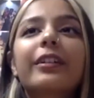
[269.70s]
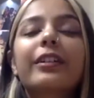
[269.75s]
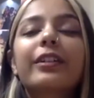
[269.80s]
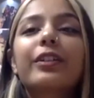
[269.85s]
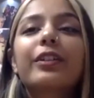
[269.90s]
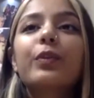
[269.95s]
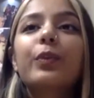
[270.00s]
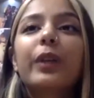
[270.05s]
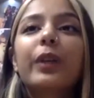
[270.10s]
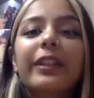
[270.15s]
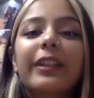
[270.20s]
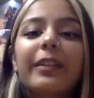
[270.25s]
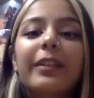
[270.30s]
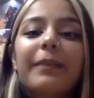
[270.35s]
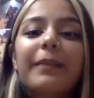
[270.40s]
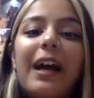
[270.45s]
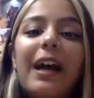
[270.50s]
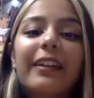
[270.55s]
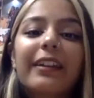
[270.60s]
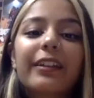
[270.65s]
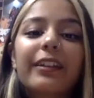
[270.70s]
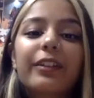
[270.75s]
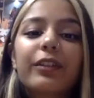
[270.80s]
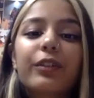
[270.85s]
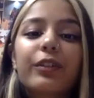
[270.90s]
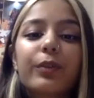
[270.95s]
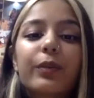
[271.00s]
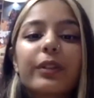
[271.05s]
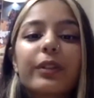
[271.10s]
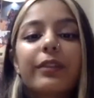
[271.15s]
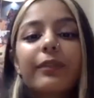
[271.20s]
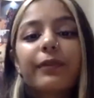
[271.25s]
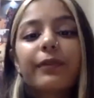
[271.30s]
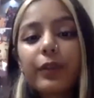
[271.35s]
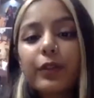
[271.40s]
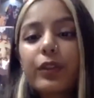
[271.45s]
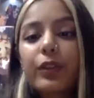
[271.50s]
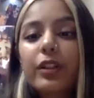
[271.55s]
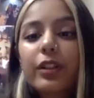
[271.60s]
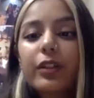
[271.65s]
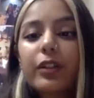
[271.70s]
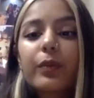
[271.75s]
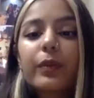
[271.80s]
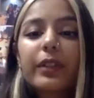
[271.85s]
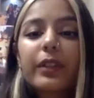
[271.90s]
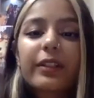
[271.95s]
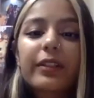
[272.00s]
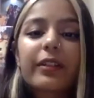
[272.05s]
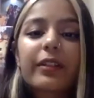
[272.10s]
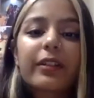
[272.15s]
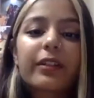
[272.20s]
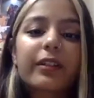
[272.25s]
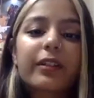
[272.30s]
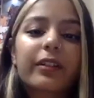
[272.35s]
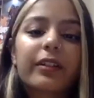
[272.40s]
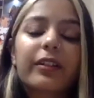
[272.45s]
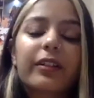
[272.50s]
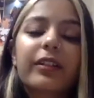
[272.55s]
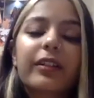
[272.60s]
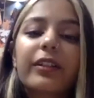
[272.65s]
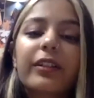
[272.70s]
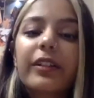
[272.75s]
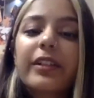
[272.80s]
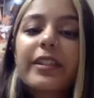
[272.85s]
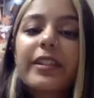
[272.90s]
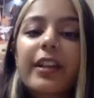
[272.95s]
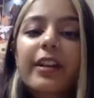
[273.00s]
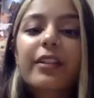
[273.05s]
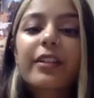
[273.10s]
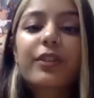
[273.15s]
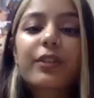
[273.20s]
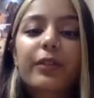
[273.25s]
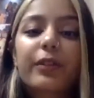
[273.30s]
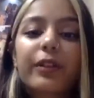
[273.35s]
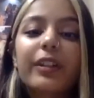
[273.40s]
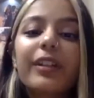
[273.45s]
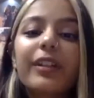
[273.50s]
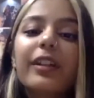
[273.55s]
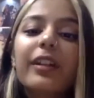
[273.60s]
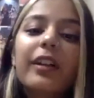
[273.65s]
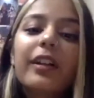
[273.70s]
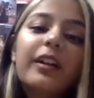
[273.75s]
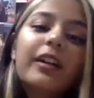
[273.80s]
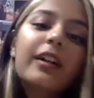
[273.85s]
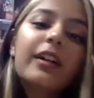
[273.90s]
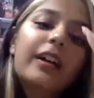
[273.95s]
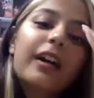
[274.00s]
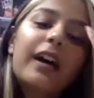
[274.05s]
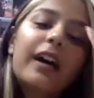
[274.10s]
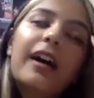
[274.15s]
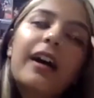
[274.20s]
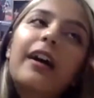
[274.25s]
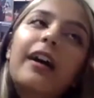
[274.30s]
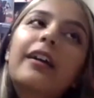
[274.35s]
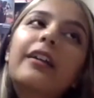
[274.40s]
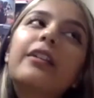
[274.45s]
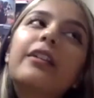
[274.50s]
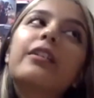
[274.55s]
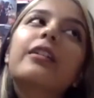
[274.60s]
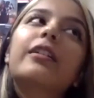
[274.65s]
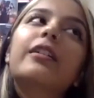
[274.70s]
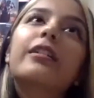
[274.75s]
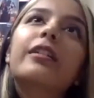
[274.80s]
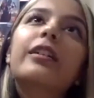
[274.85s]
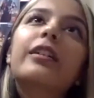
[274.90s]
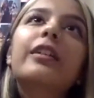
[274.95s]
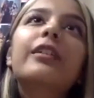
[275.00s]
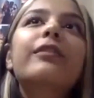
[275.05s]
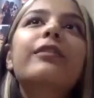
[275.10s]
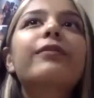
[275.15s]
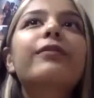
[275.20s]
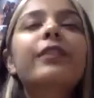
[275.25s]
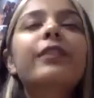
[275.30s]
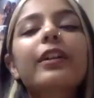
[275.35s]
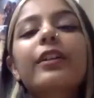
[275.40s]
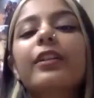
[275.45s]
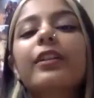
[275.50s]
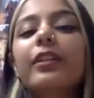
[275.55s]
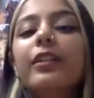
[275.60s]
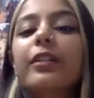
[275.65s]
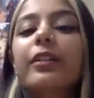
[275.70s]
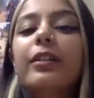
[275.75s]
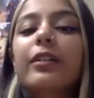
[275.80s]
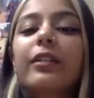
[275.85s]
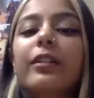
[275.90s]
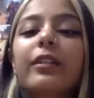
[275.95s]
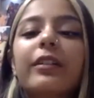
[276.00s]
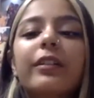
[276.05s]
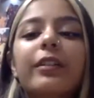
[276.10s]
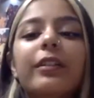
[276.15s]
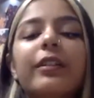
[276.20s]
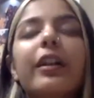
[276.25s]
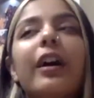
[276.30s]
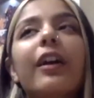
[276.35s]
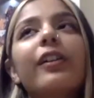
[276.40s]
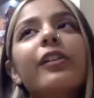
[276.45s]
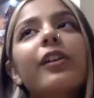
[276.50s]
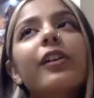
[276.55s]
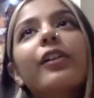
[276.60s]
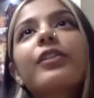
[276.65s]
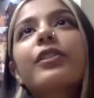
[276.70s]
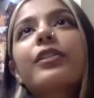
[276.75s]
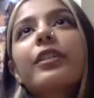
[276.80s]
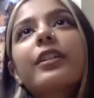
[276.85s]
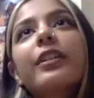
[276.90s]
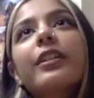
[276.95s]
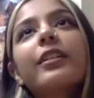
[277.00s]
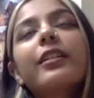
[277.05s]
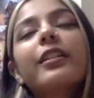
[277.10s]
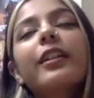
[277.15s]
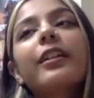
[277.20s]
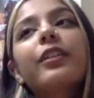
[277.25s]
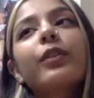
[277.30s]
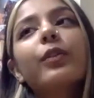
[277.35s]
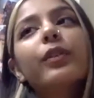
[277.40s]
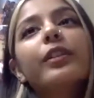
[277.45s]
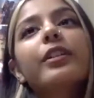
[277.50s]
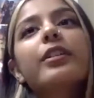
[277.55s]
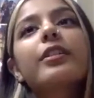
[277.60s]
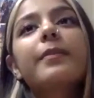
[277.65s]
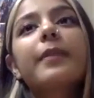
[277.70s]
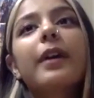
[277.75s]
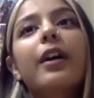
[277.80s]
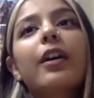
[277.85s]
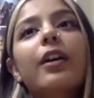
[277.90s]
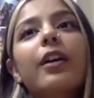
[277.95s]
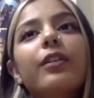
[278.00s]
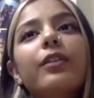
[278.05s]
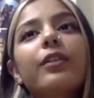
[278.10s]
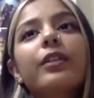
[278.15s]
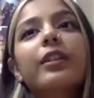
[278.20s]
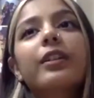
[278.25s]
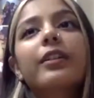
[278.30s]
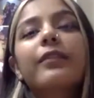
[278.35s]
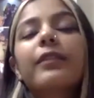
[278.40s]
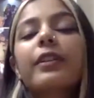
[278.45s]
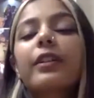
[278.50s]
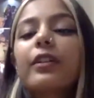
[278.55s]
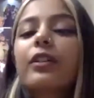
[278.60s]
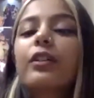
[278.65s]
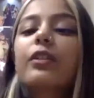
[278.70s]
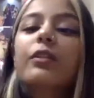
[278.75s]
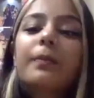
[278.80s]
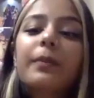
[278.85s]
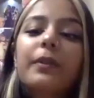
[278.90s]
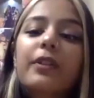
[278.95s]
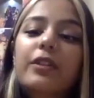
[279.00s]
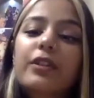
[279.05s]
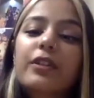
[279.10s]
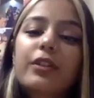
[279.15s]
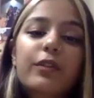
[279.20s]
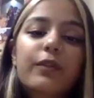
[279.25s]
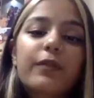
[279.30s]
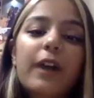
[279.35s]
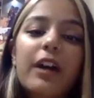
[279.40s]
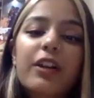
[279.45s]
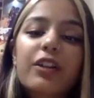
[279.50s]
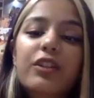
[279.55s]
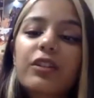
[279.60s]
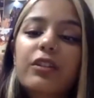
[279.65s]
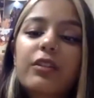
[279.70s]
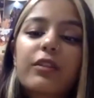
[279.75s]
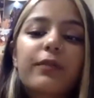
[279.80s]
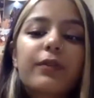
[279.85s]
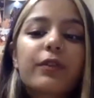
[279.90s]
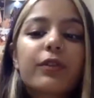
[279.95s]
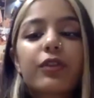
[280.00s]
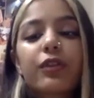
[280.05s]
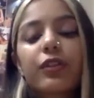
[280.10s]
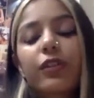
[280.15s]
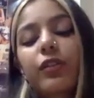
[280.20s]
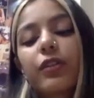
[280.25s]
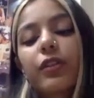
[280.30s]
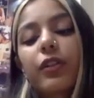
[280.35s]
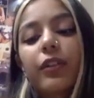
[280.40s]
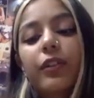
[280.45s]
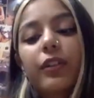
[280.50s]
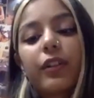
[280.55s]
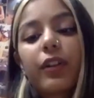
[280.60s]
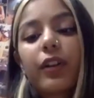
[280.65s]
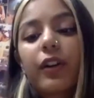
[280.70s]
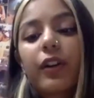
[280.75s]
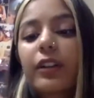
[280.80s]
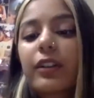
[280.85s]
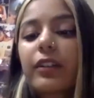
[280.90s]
what they're planning to do in the future with Girls Next Door, and if they're gonna also they like told us about if they're gonna pursue fashion in the future or not.